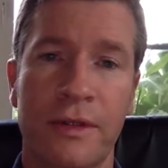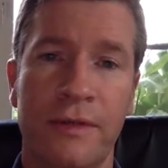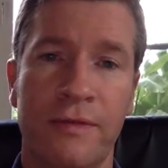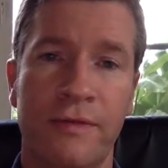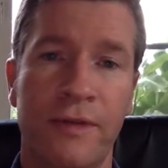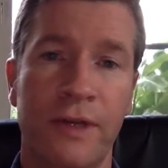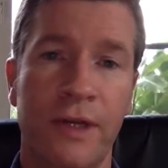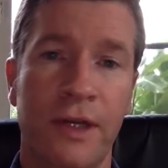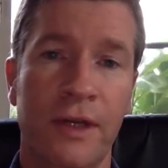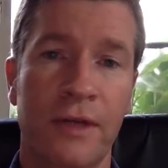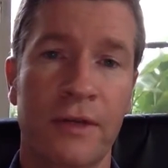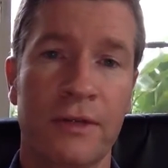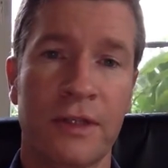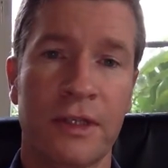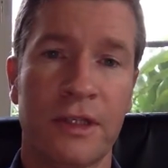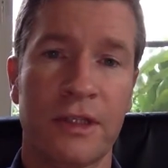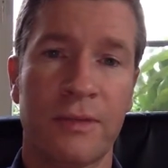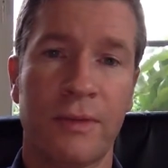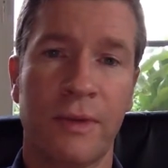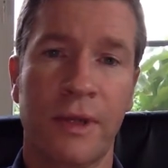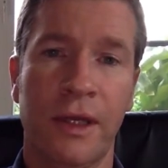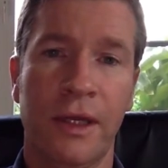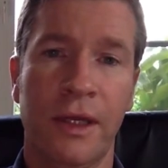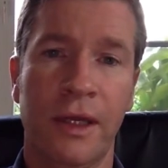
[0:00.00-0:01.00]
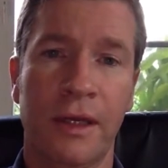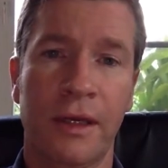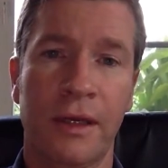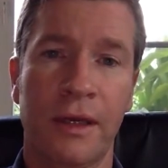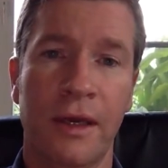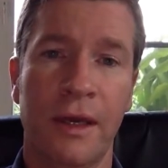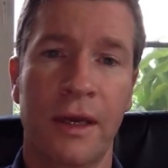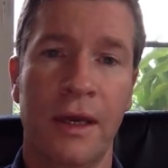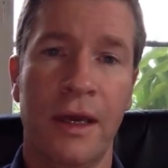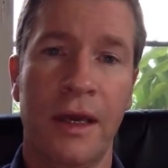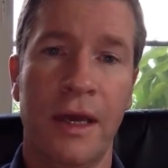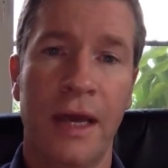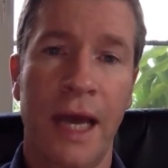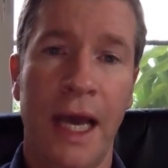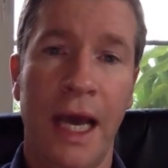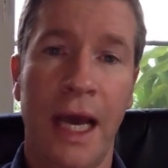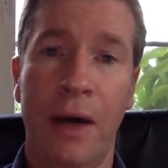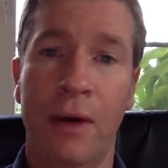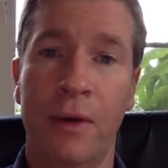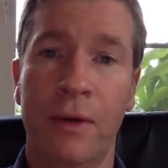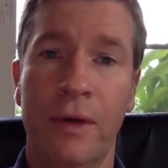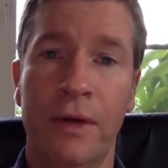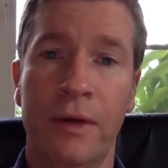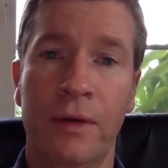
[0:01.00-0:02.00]
and videos explaining
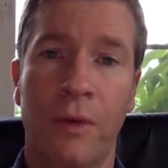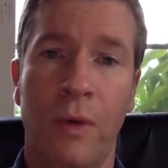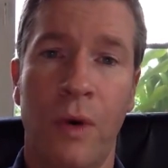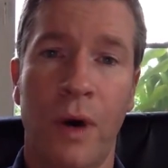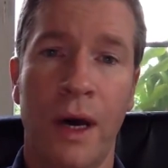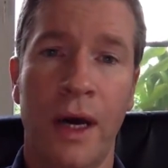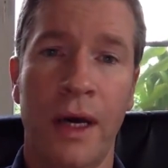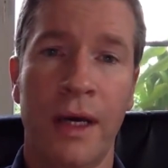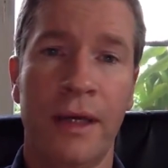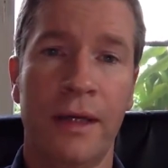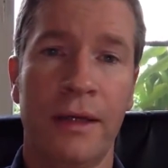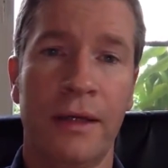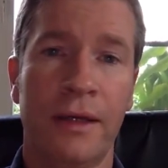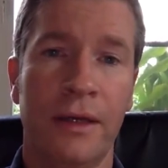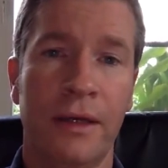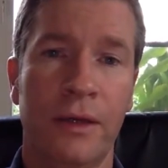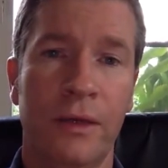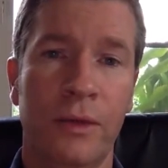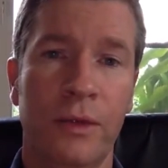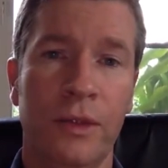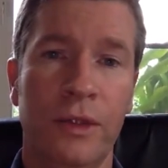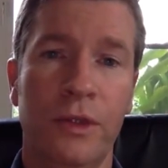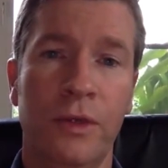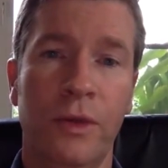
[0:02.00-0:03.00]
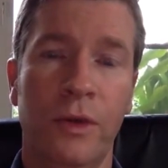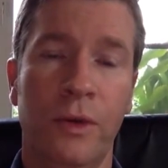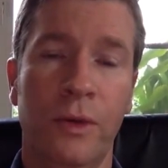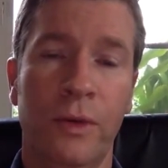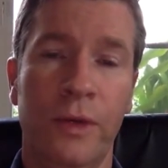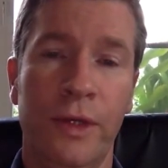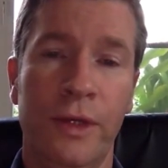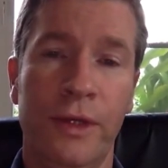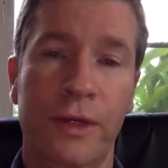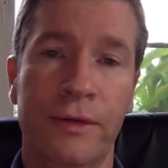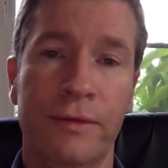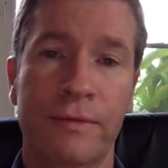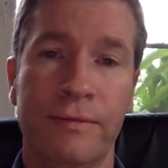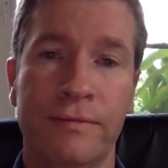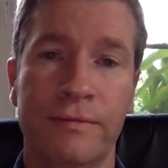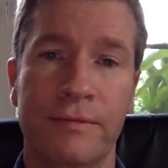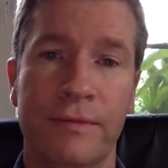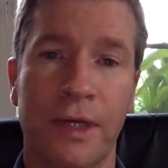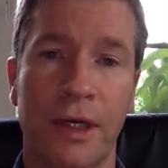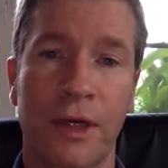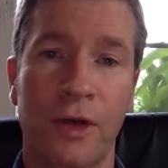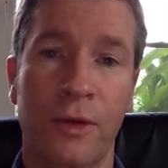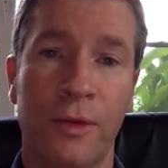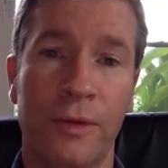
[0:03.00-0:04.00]
how and why we do what we do.
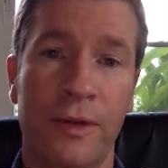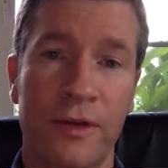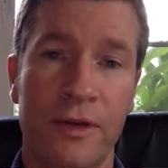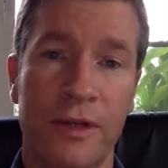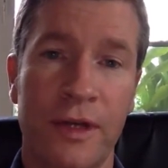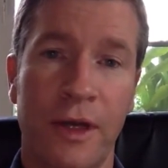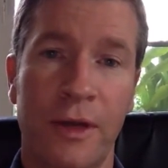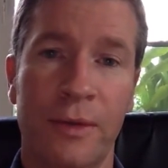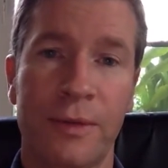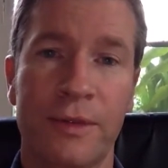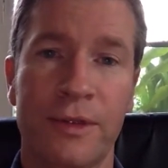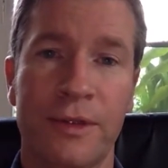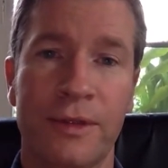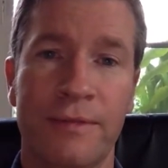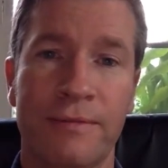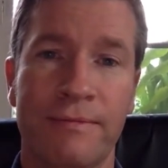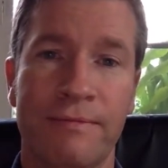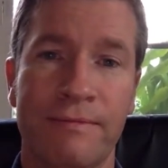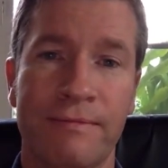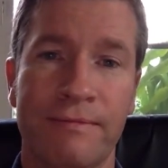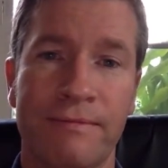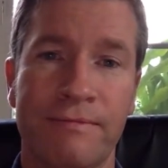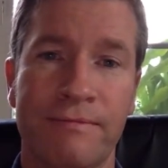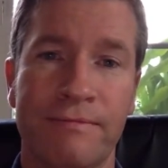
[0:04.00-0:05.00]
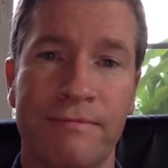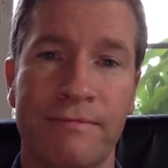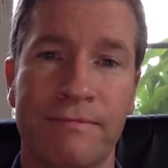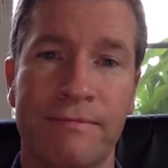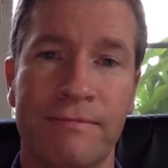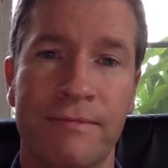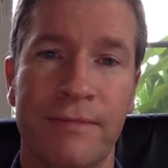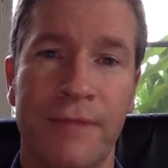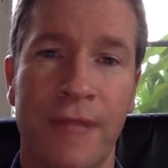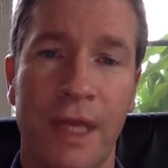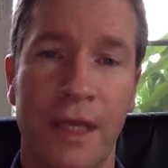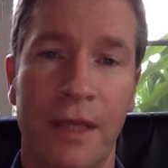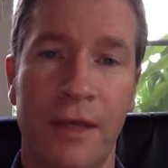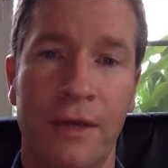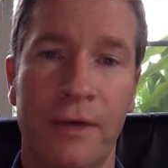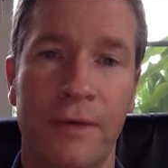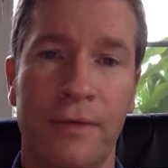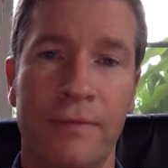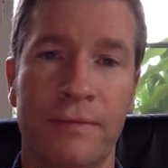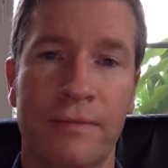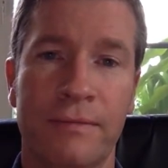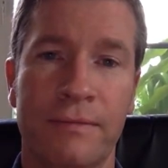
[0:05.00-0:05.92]
I hope this helps. Thank you.